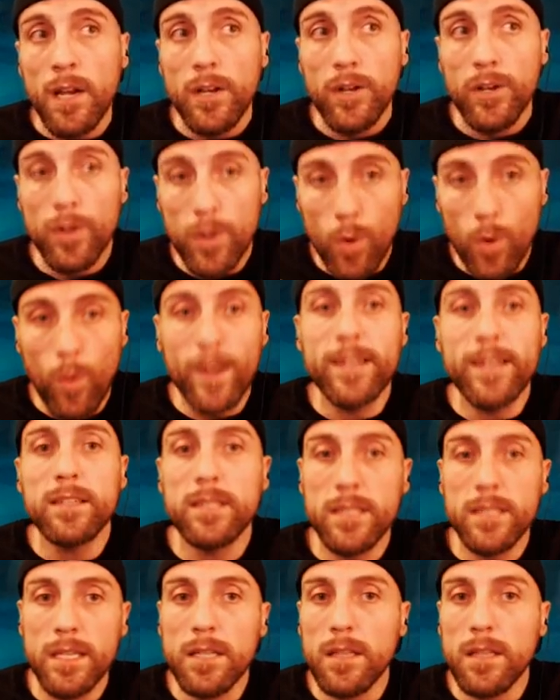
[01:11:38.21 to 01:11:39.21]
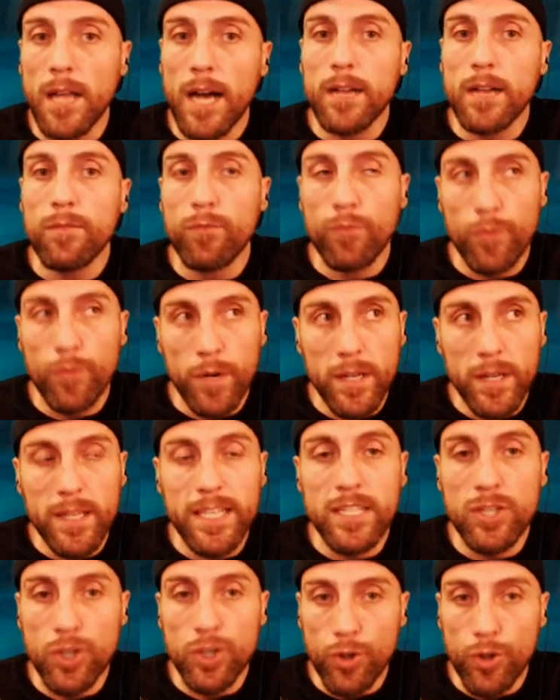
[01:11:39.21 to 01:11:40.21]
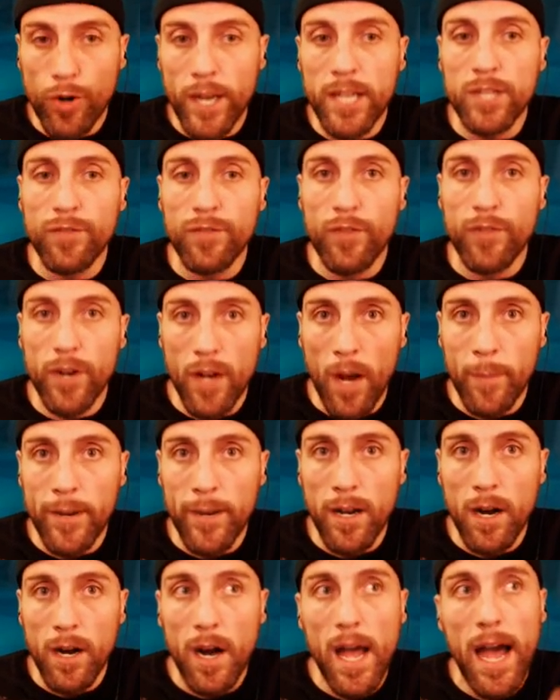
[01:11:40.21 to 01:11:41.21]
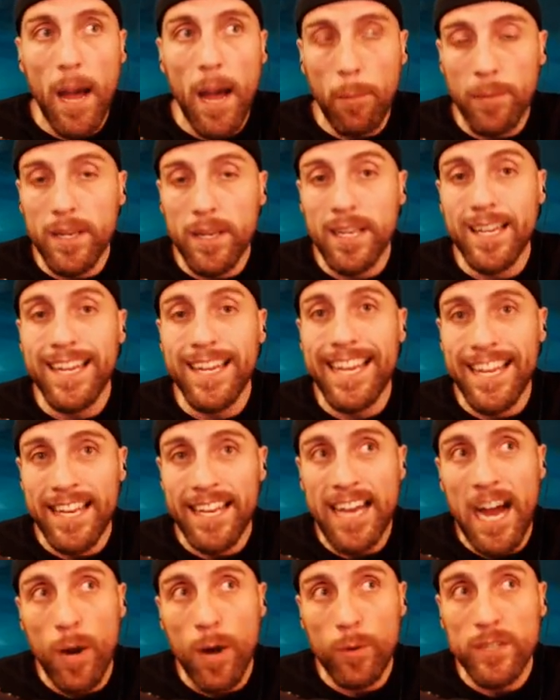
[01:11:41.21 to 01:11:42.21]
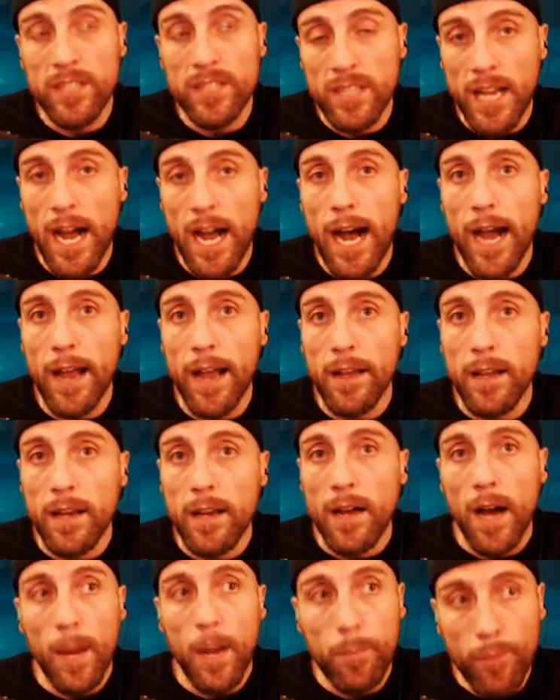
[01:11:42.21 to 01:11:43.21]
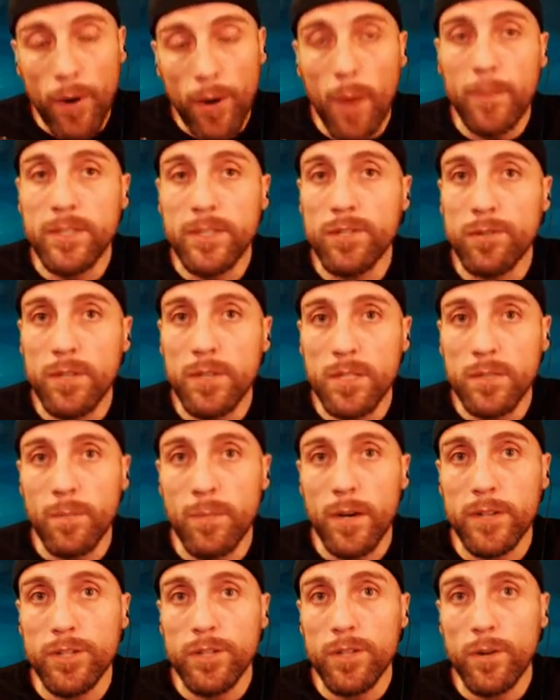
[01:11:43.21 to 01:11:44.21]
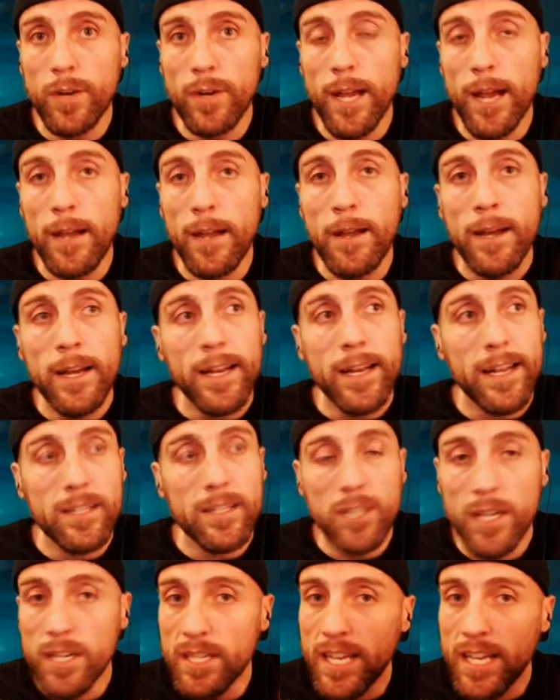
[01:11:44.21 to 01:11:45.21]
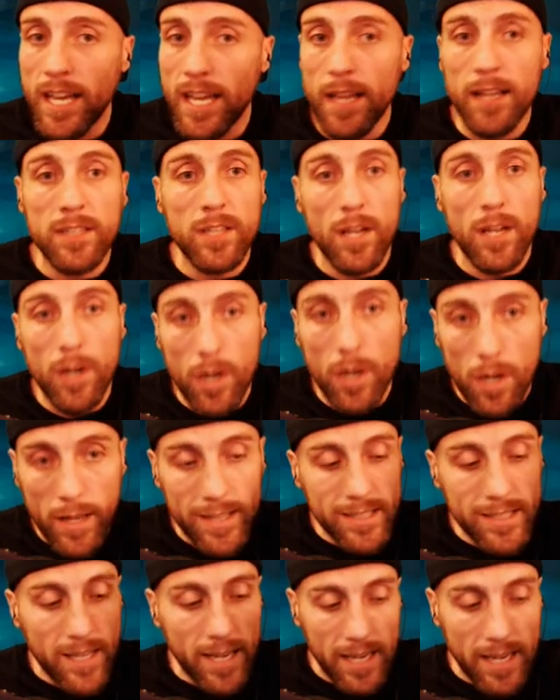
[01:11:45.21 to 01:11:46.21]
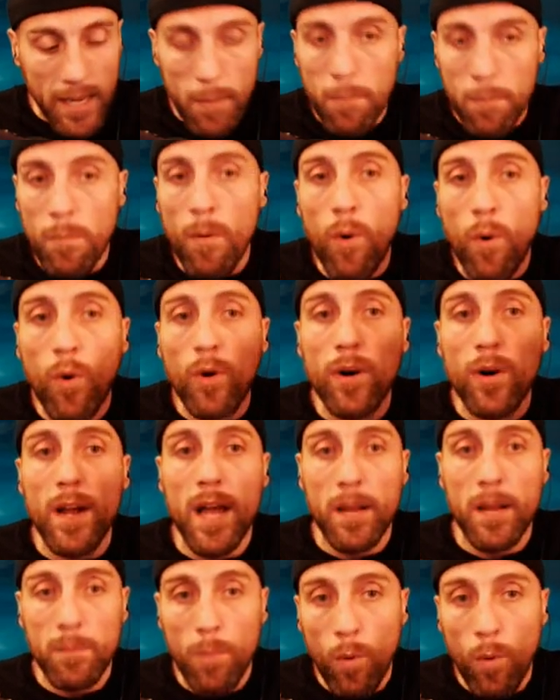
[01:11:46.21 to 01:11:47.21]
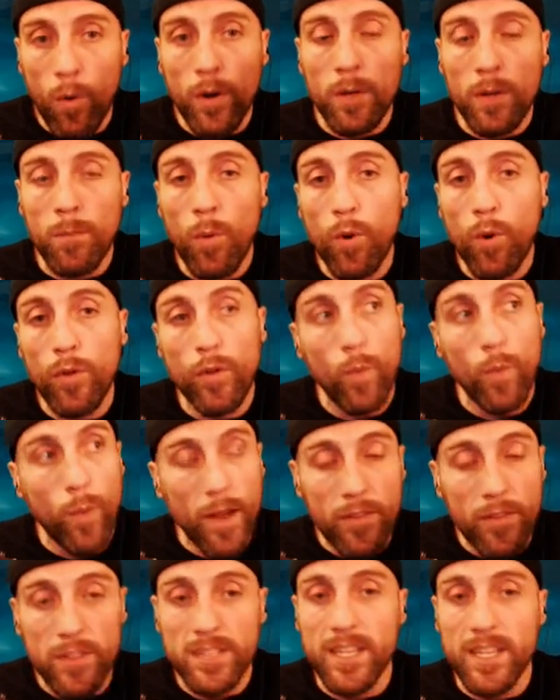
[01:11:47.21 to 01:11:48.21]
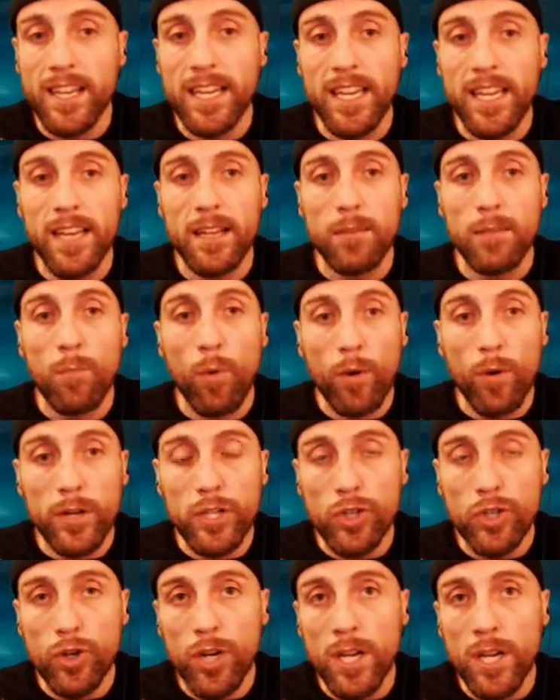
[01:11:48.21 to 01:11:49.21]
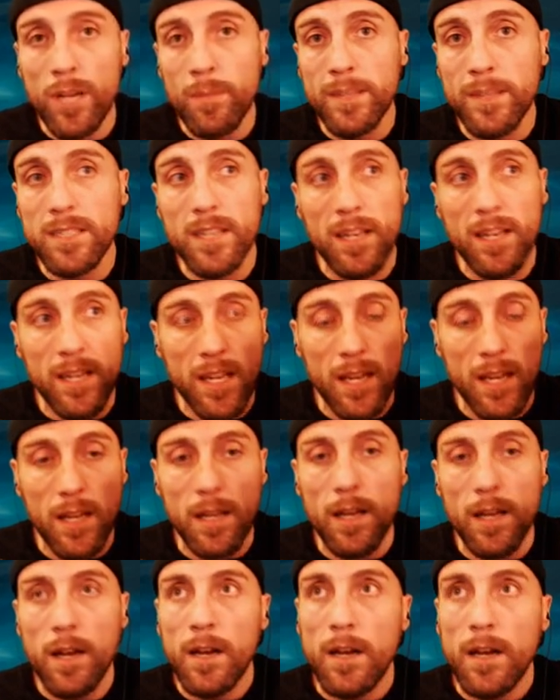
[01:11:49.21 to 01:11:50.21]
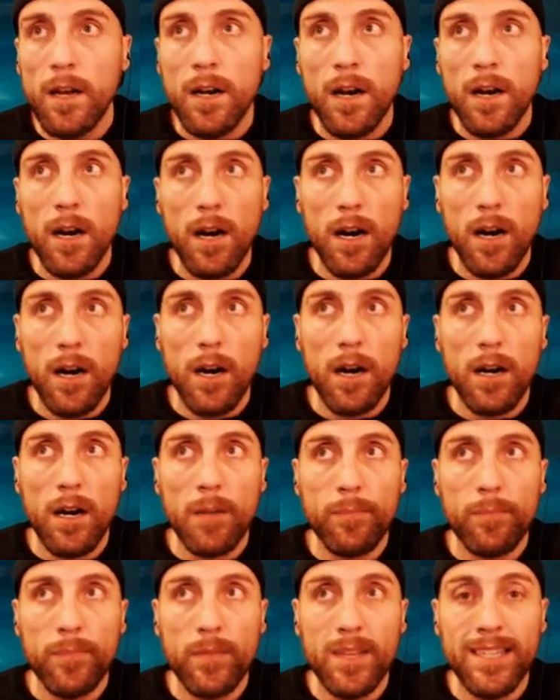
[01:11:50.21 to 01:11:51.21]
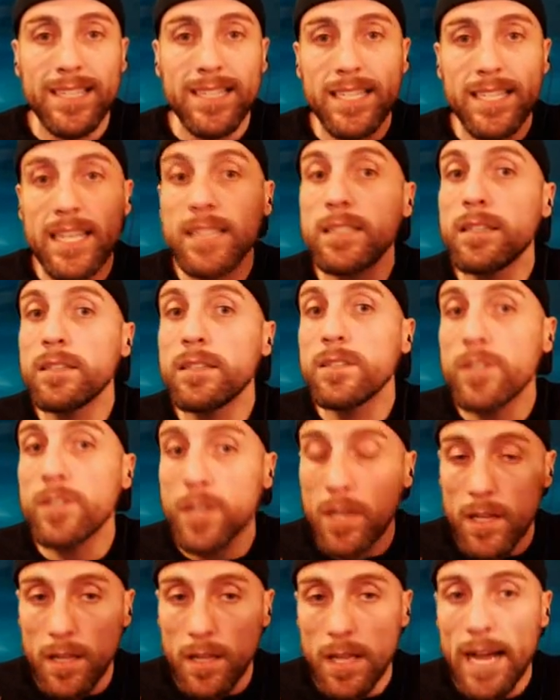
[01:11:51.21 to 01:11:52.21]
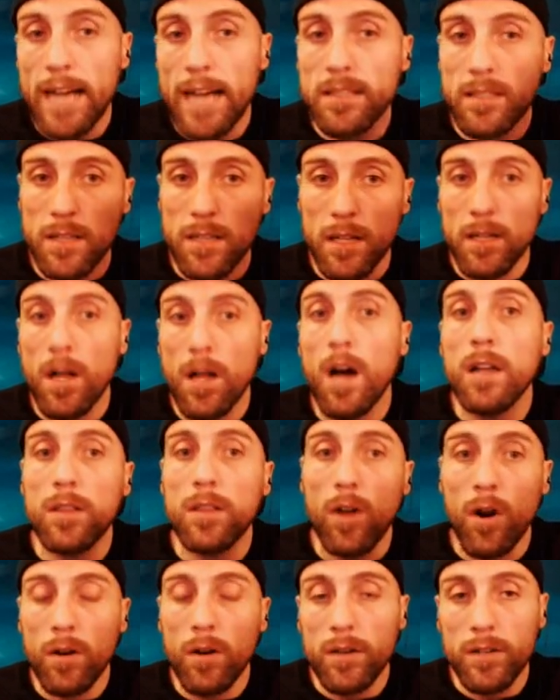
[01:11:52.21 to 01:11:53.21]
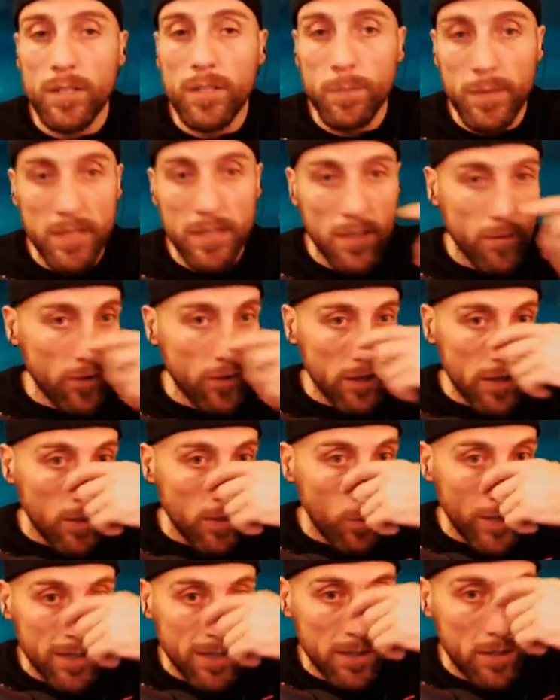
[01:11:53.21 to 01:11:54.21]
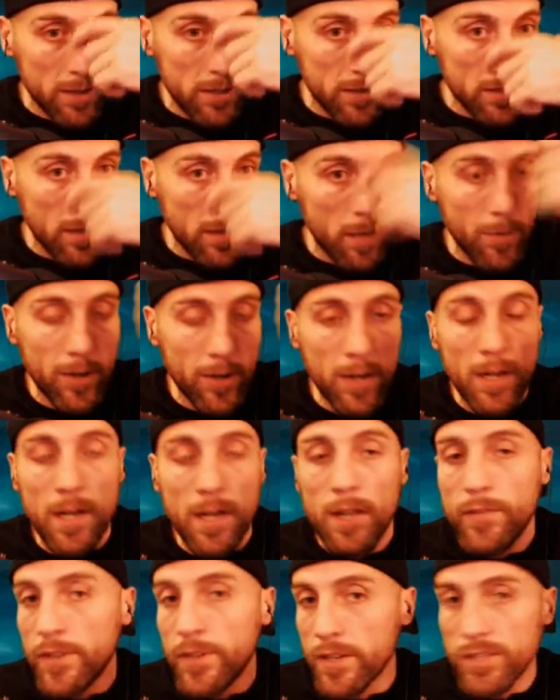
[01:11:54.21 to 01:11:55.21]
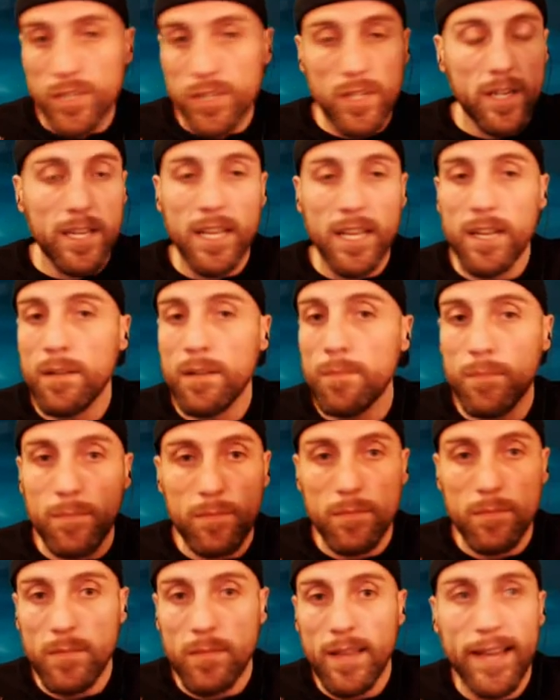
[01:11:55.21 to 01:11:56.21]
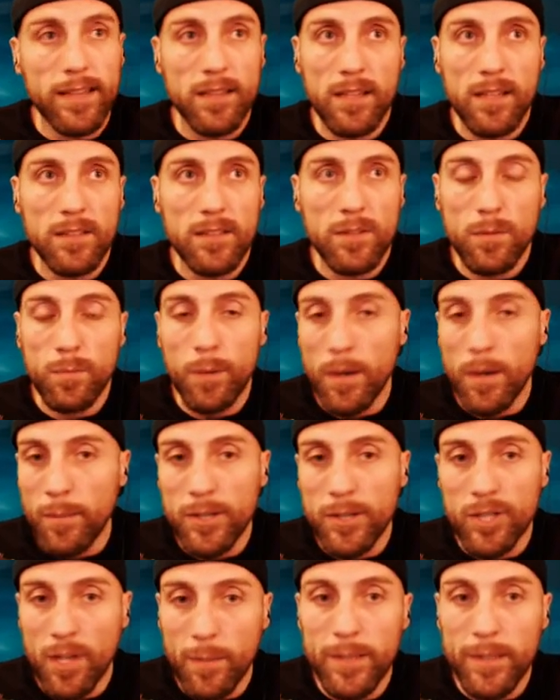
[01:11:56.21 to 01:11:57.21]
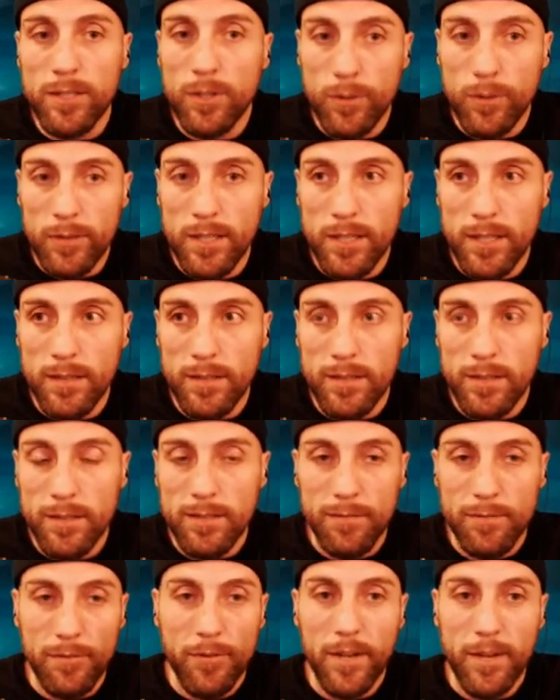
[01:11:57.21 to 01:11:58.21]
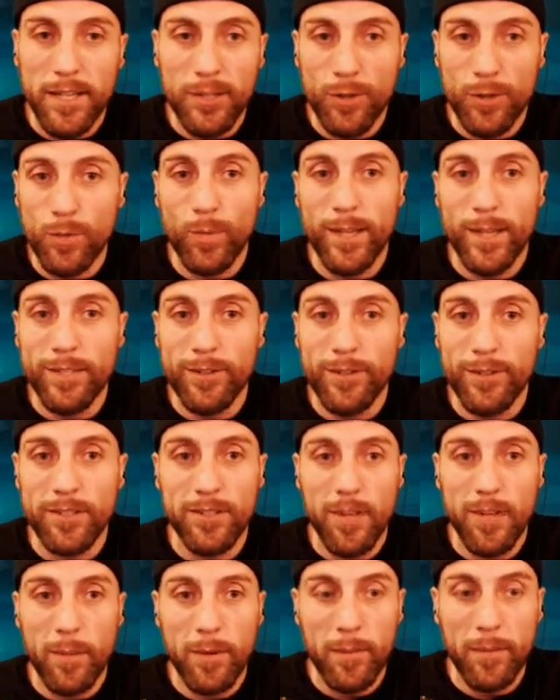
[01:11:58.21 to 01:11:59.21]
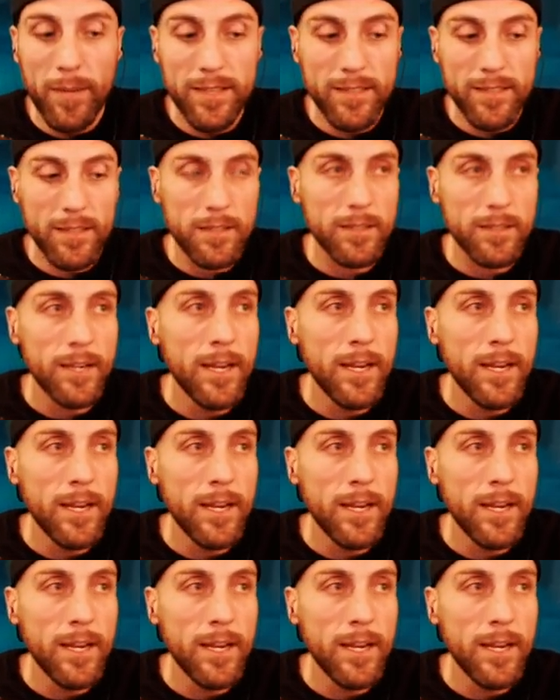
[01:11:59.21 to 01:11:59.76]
You're going to see a lot of really strange phenomena happening in our sky. I promise you this much, okay? It's going to get more and more and more. The weather's going to get more extreme. It's going to get the seasons are going to last a lot longer, specifically winter and summer. They're just going to get like, there's pretty much going to be two seasons, right? Just winter and summer, basically.